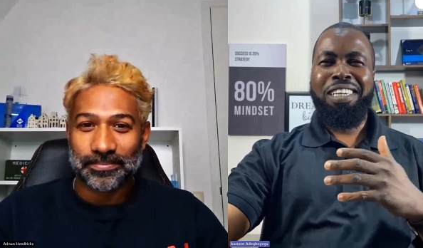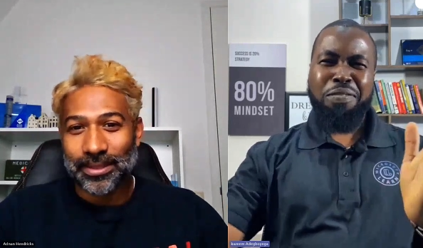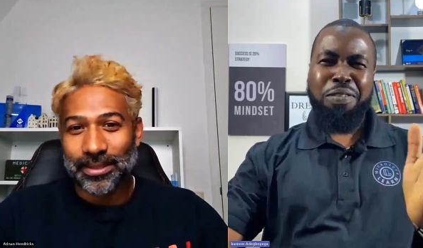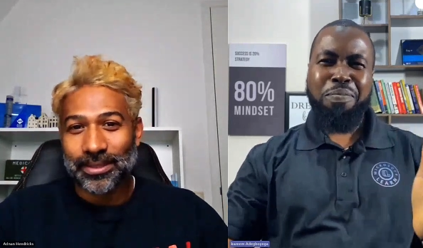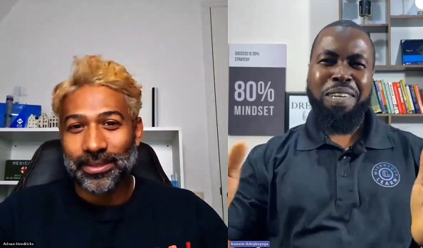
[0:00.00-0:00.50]
Speaker 1: you
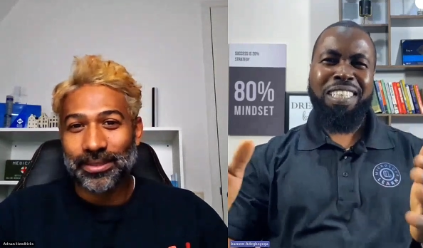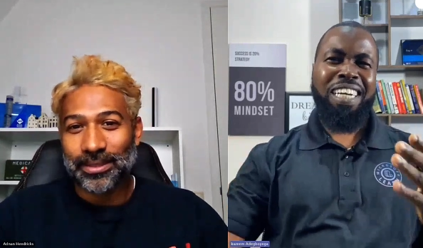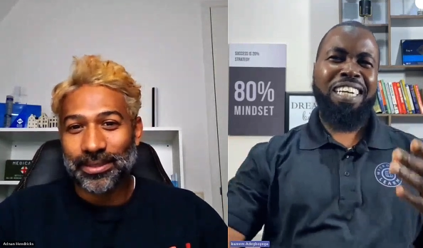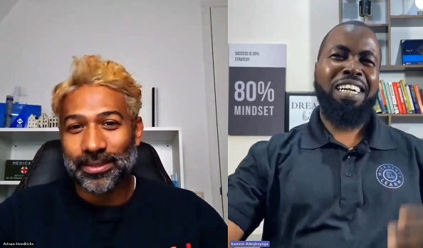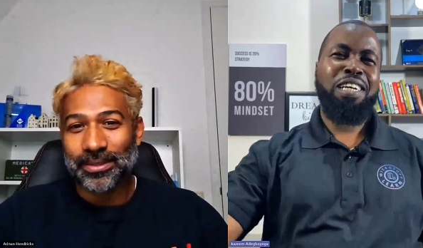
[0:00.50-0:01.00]
have a
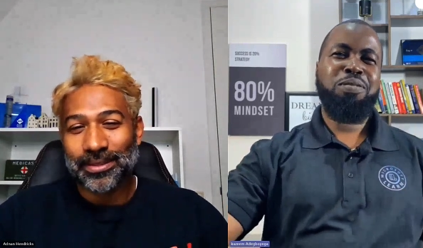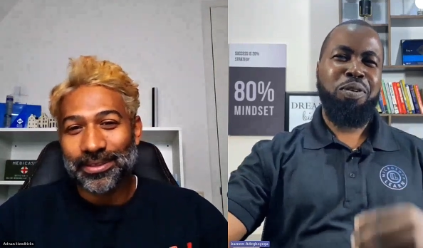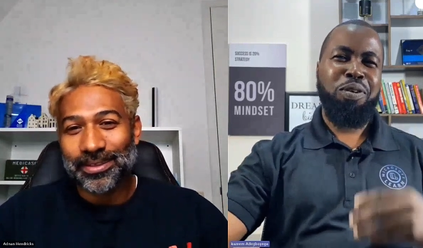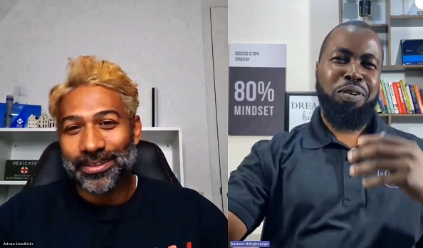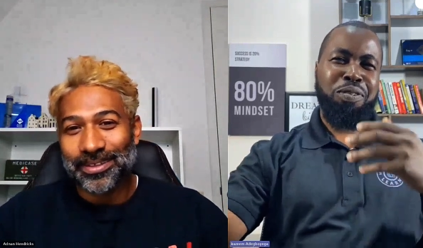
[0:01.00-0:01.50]
better
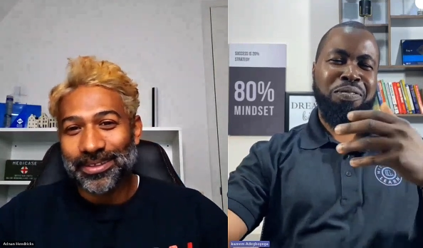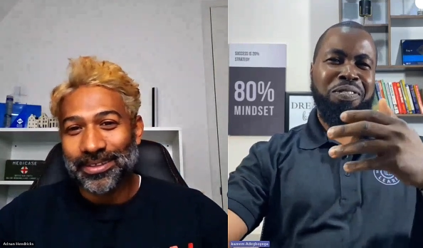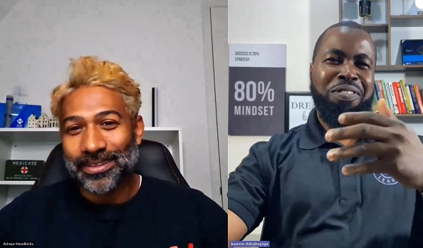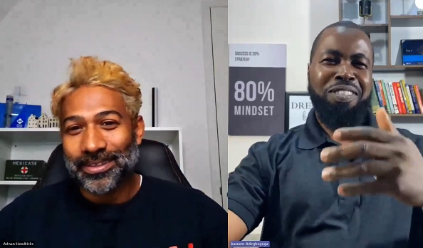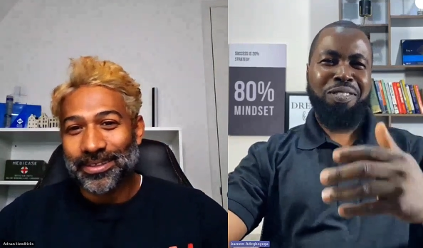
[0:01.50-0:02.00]
grasp of
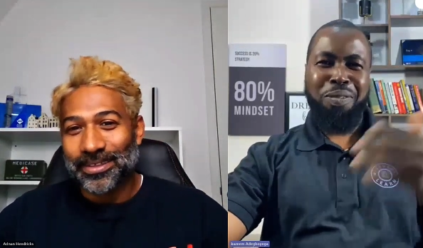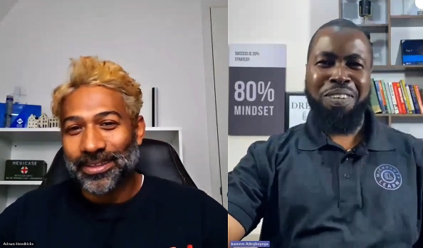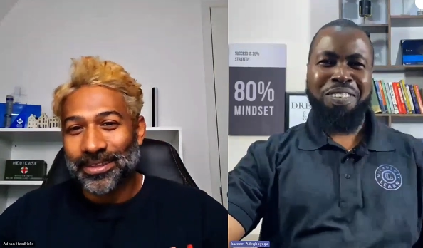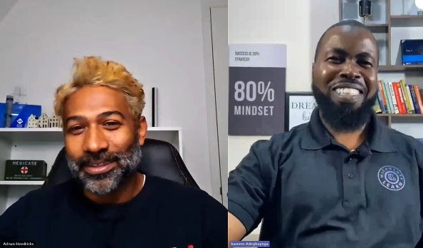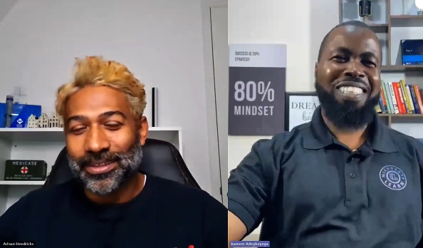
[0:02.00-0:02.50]

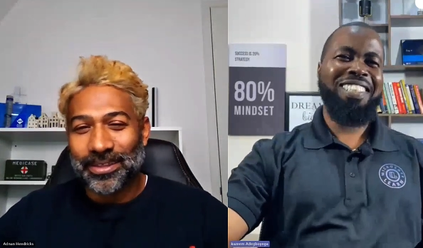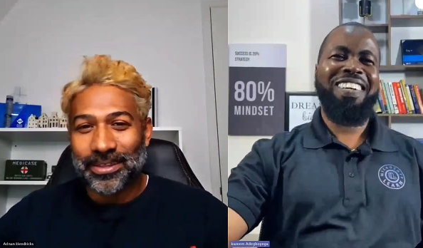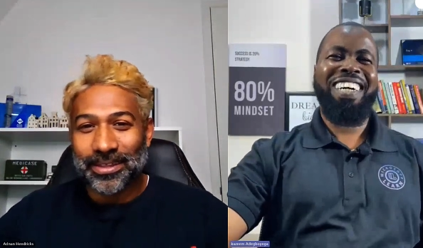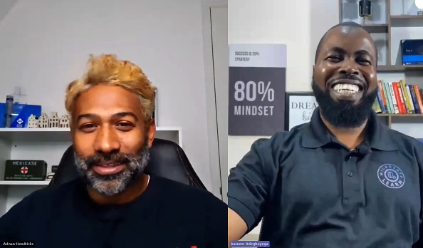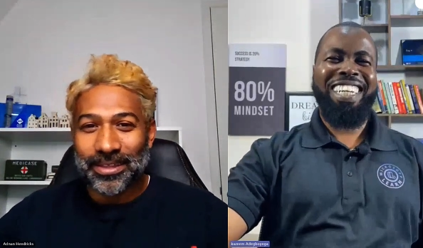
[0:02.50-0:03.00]
some of these
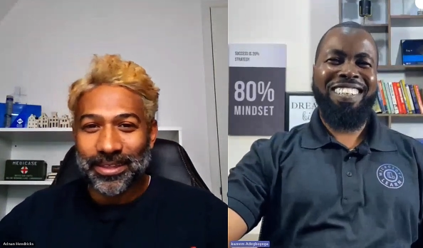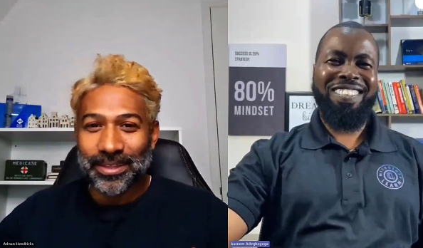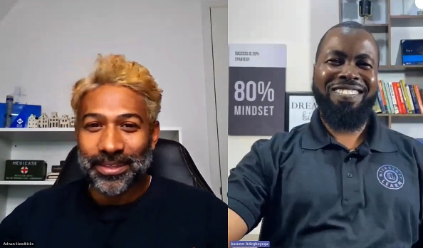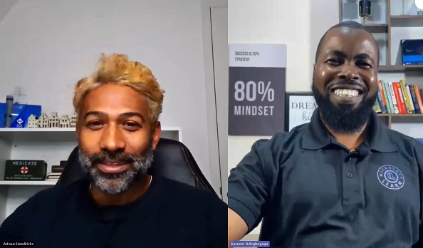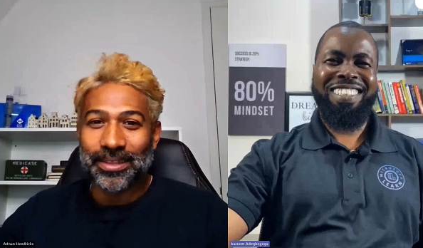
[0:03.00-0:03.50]
new
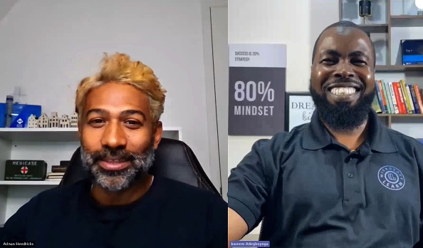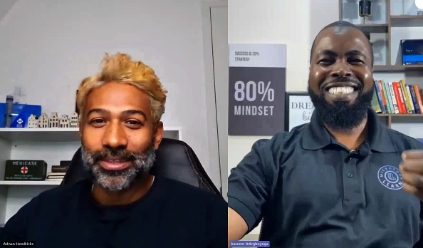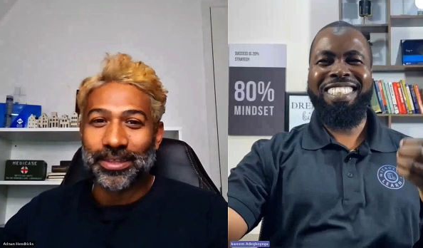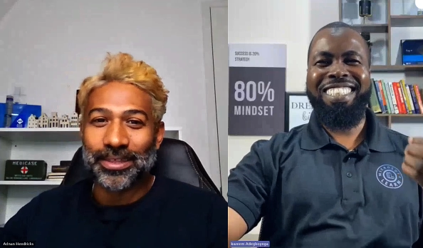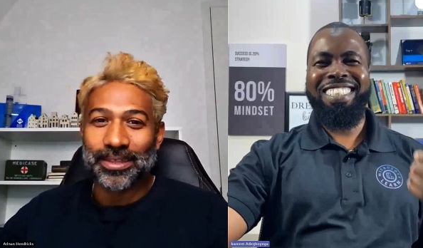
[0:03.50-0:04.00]
announcements,
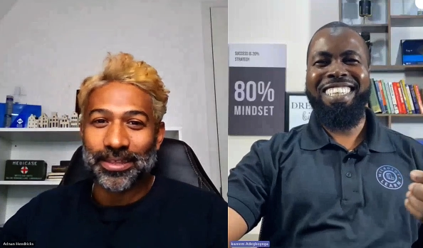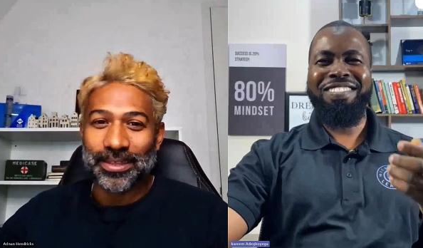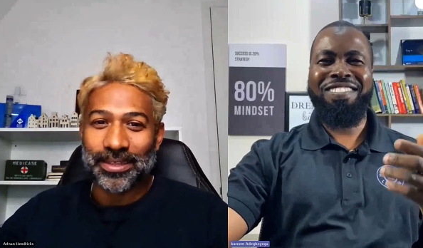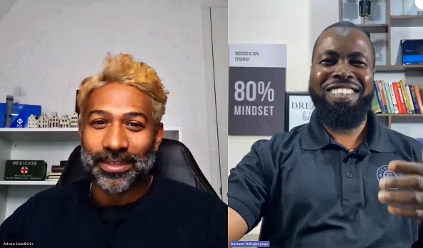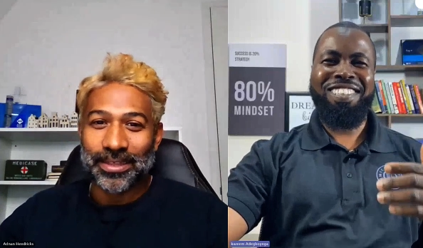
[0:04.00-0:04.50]
it's
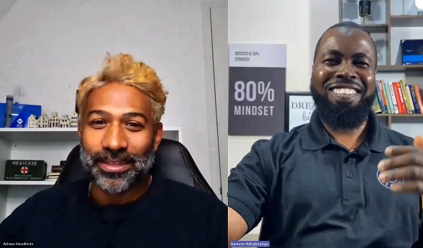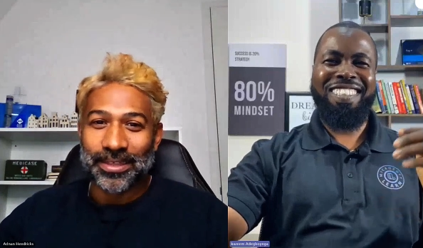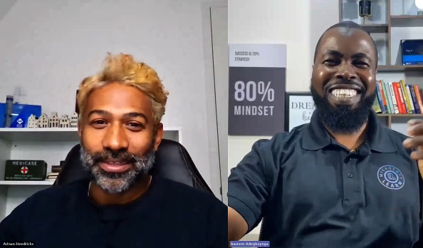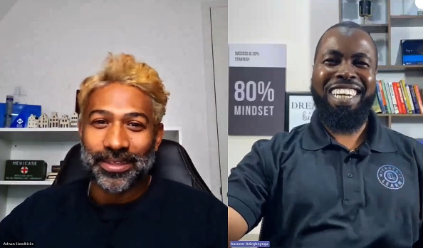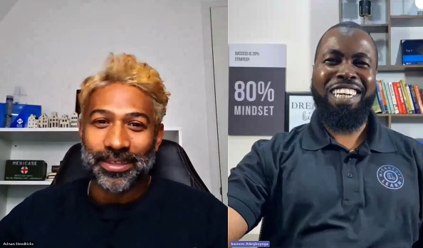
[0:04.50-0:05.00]
easier for you
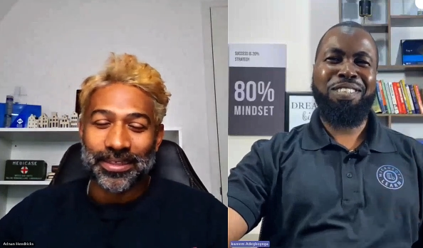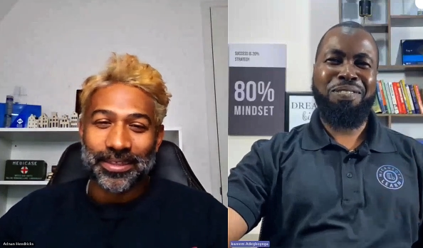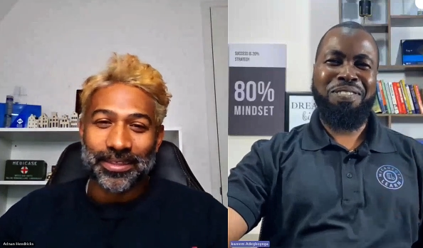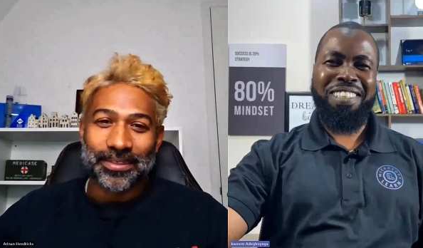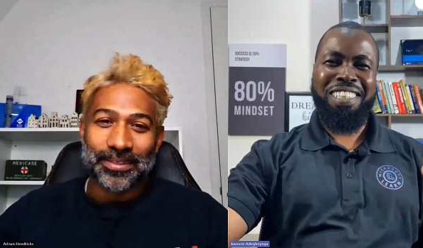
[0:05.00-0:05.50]
to catch
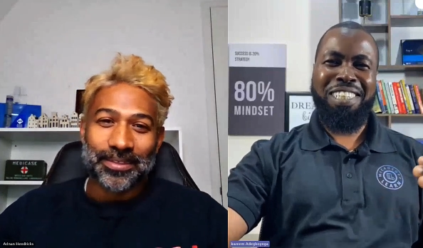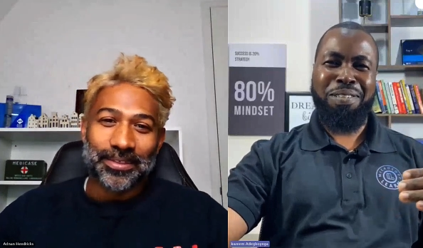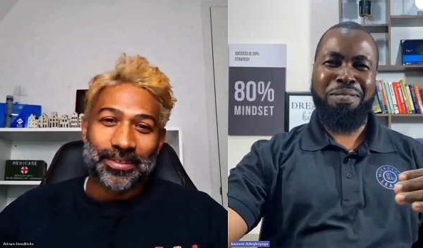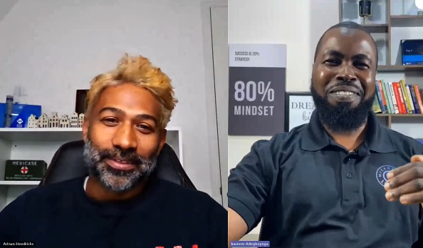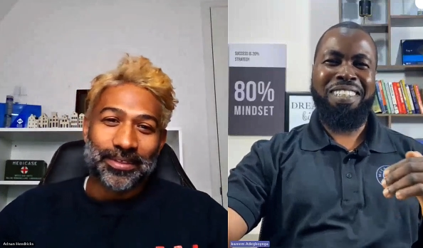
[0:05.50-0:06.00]
up with
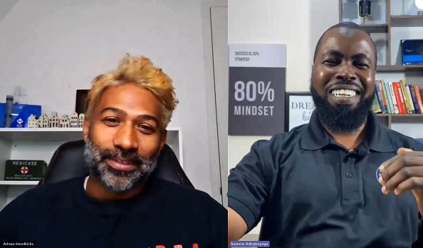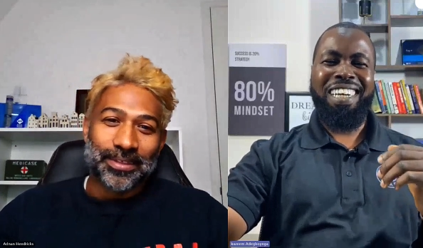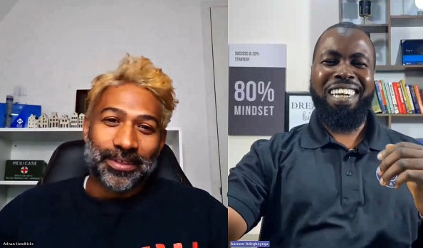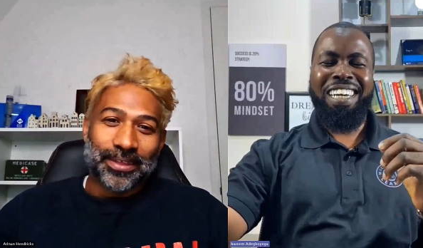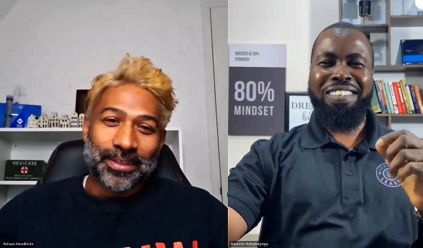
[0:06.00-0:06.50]
them.
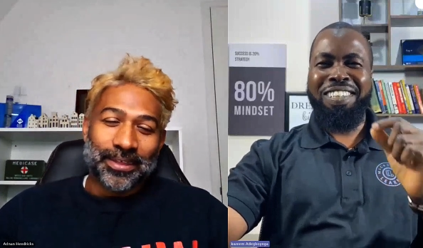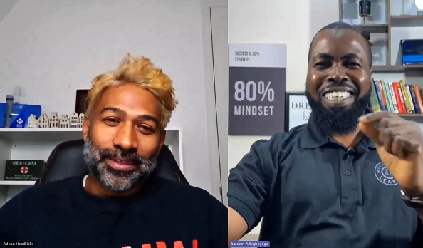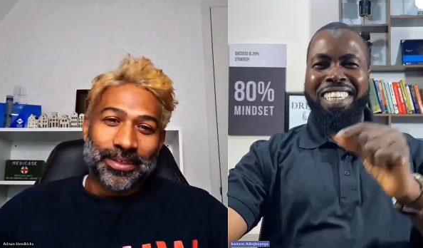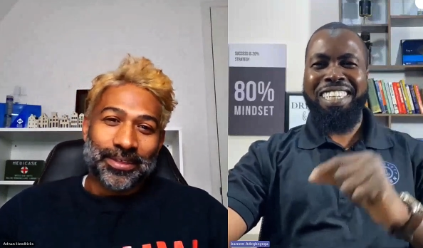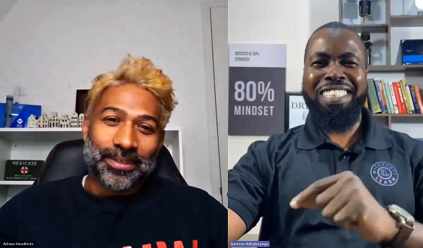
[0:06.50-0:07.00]
Uh, you know,
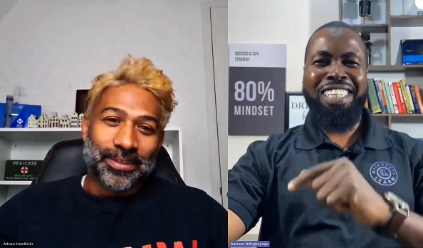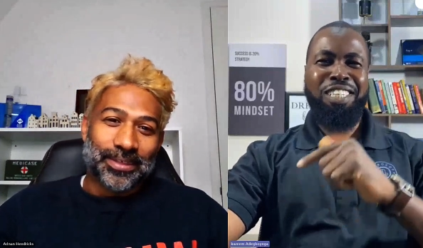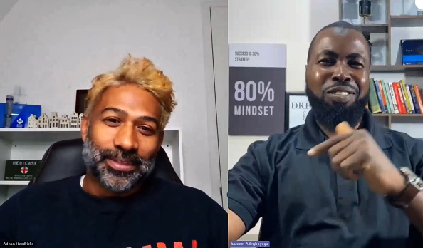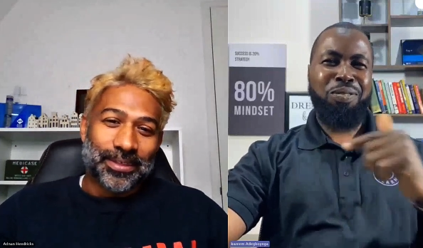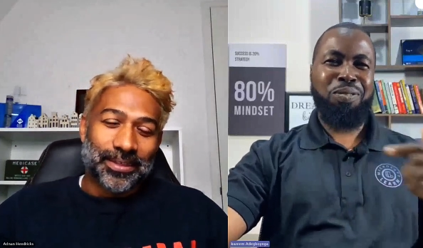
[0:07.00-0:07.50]
you can
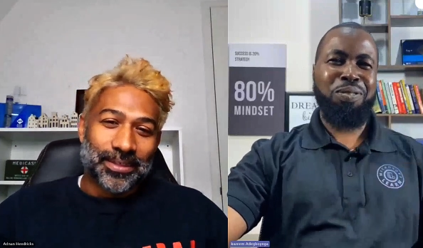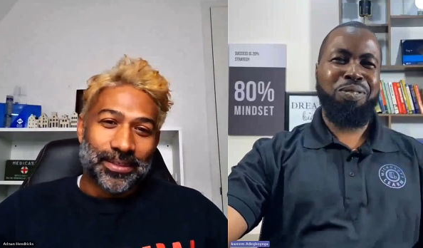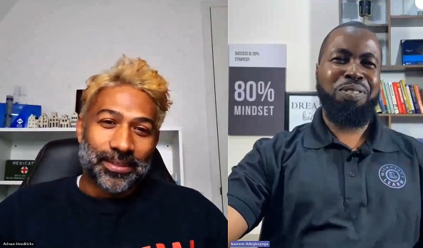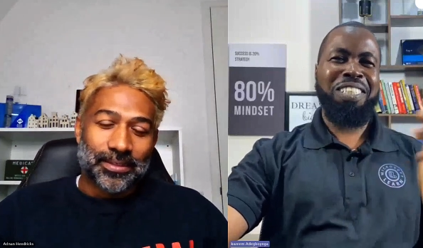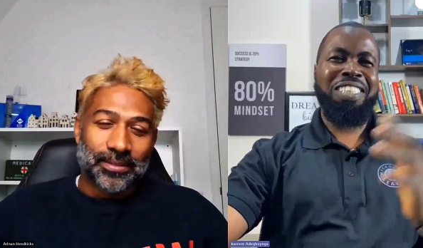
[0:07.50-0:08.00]
easily
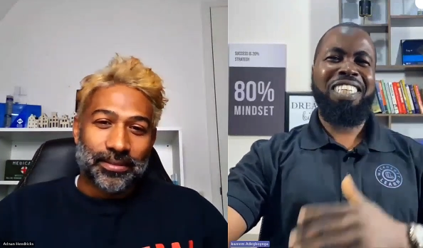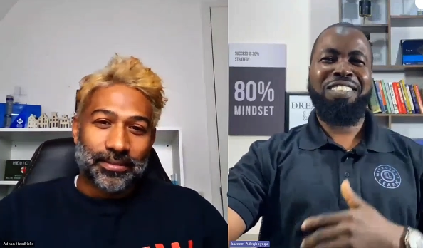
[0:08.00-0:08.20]
tune to the